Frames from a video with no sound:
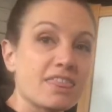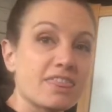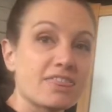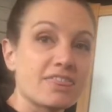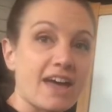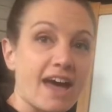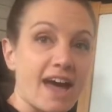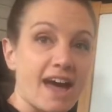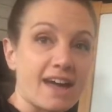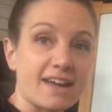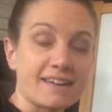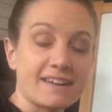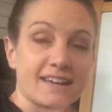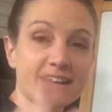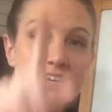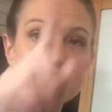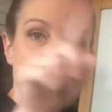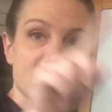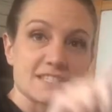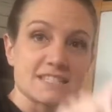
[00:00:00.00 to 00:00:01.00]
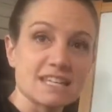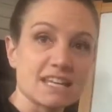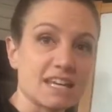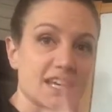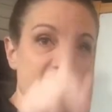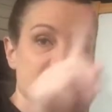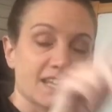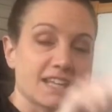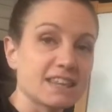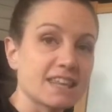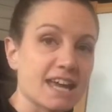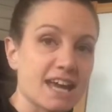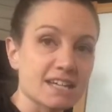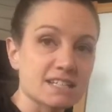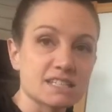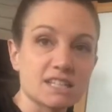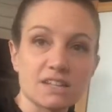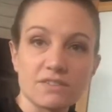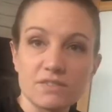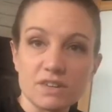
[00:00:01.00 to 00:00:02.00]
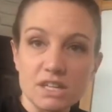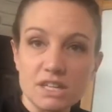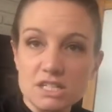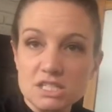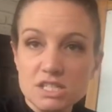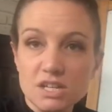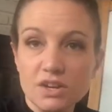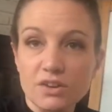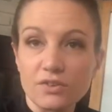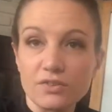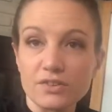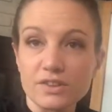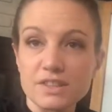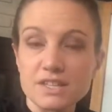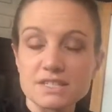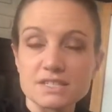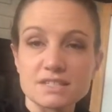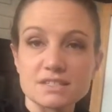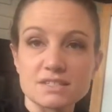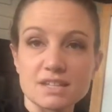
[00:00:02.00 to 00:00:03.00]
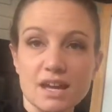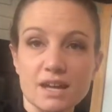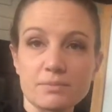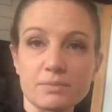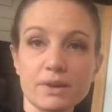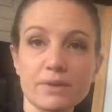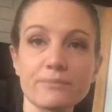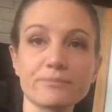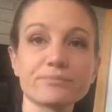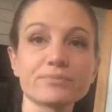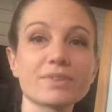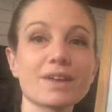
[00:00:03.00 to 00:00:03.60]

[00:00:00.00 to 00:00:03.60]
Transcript: that is in like the activities for this assignment.